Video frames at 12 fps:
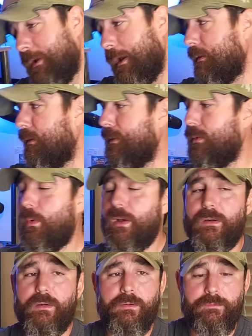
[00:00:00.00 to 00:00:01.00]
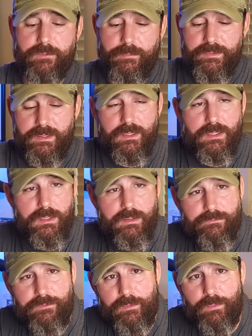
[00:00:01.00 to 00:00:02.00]
got a little bit of water from the uh,
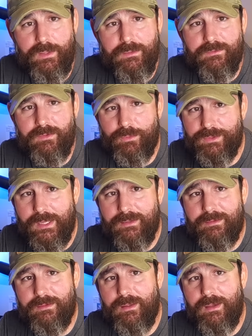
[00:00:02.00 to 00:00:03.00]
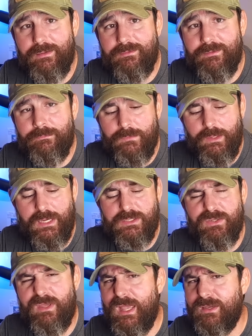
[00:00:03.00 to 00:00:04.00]
from the run. So with that said, guys,
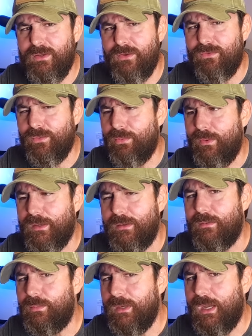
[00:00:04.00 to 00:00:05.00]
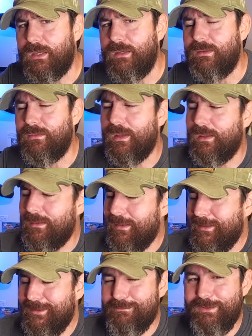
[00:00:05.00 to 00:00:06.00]
actually you can't toast with water. We're not going to do that.
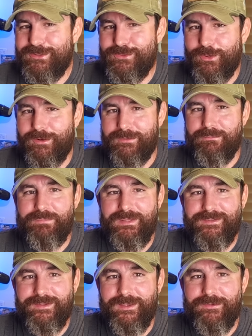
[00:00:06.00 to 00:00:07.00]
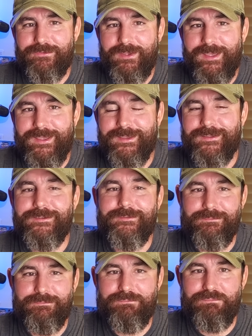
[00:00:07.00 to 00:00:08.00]
Be strong, be safe, and
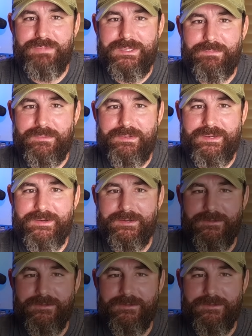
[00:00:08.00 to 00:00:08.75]
be prepared.